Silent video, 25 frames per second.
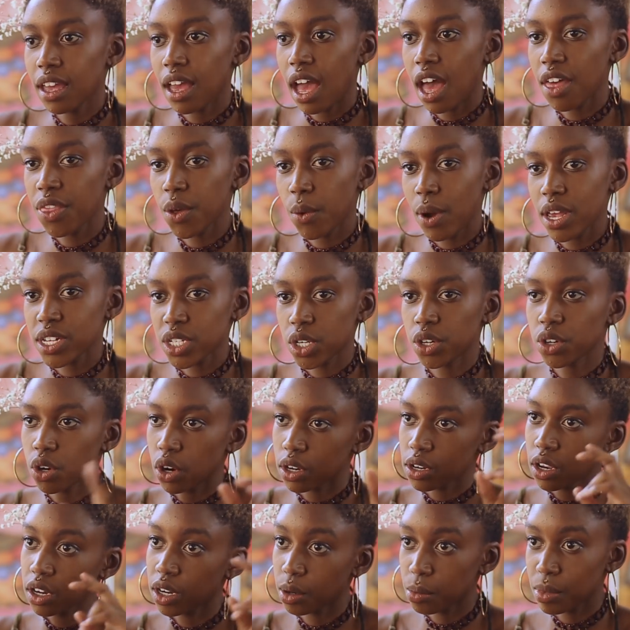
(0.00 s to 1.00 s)
Otherwise, you're
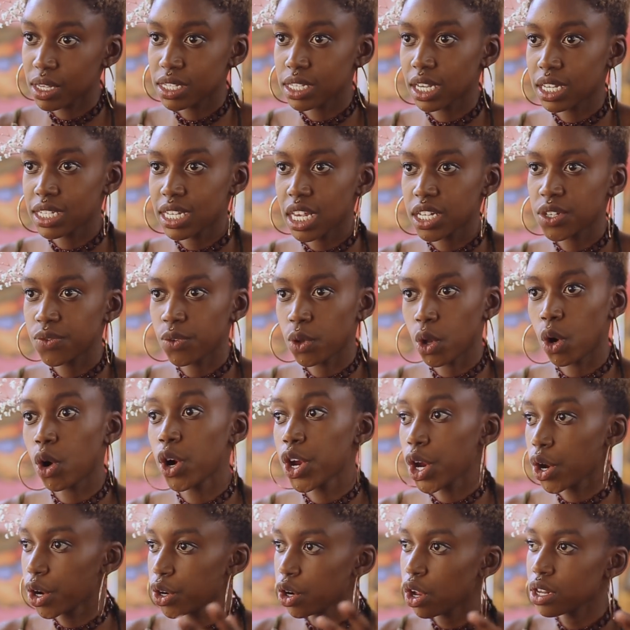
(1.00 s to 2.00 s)
not going to be successful
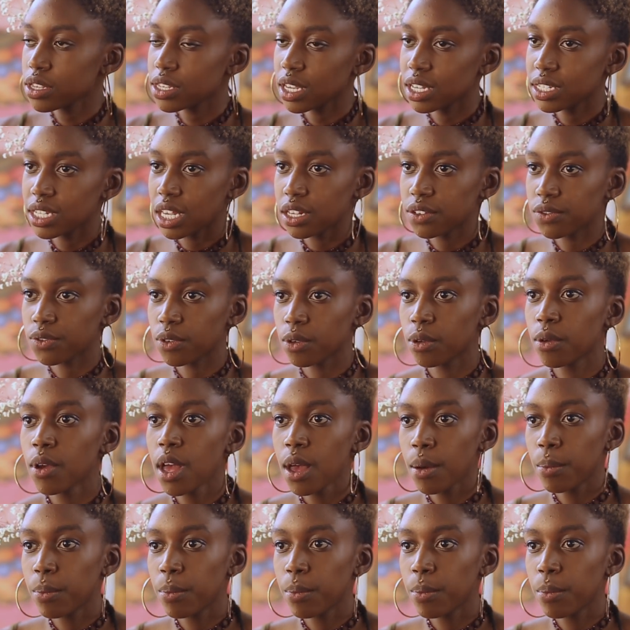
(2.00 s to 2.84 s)
or you're not successful.